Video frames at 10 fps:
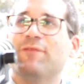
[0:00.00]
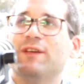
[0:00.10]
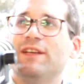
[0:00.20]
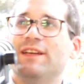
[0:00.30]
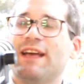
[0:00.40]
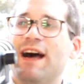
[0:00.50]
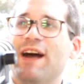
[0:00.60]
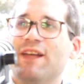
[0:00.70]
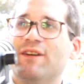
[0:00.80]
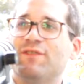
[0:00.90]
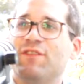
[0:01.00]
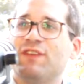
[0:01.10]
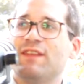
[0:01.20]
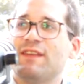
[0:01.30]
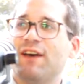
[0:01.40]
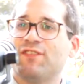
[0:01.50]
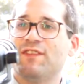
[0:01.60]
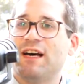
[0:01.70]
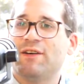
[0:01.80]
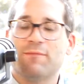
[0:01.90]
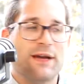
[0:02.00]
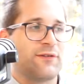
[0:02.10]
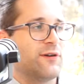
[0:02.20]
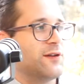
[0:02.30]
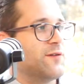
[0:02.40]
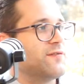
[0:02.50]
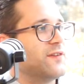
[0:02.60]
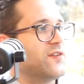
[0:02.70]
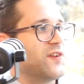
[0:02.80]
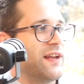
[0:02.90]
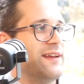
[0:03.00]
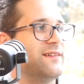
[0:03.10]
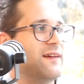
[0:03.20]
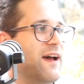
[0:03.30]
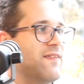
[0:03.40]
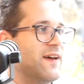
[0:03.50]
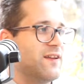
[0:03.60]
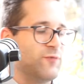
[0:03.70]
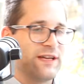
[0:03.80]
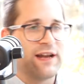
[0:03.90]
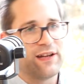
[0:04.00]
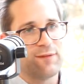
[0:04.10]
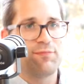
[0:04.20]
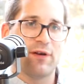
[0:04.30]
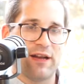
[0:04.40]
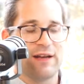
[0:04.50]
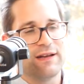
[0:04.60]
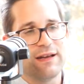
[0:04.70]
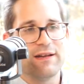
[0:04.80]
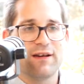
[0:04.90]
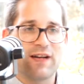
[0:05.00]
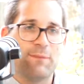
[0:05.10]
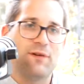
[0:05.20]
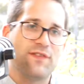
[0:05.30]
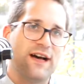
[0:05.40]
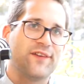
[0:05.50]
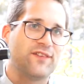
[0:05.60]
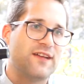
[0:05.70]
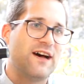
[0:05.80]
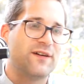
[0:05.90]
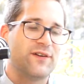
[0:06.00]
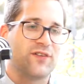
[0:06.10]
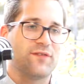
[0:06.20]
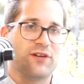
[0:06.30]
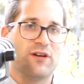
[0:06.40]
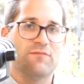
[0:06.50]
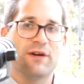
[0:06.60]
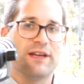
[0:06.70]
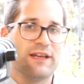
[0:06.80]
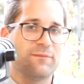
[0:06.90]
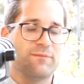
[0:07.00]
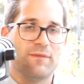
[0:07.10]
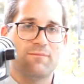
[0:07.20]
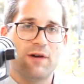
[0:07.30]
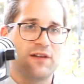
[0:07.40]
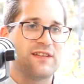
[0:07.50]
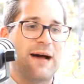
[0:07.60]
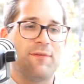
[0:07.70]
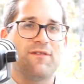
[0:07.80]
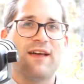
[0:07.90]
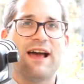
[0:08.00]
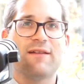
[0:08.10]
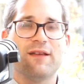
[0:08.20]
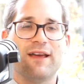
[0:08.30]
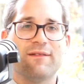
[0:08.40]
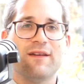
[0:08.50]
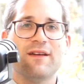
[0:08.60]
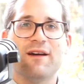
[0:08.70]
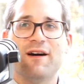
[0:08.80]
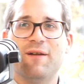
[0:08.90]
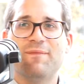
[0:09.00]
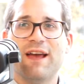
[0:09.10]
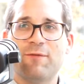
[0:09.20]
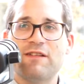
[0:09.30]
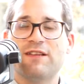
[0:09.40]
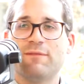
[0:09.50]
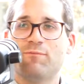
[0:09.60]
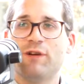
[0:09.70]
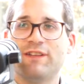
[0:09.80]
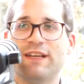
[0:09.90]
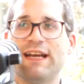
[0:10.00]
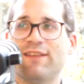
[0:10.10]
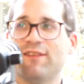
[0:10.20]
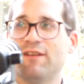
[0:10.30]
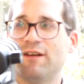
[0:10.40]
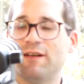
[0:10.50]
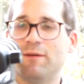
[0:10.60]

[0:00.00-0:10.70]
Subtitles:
and we got a $15,000 micro loan to the city. And then we ended up putting in a couple $1,000s of our own money on top of that. And we did get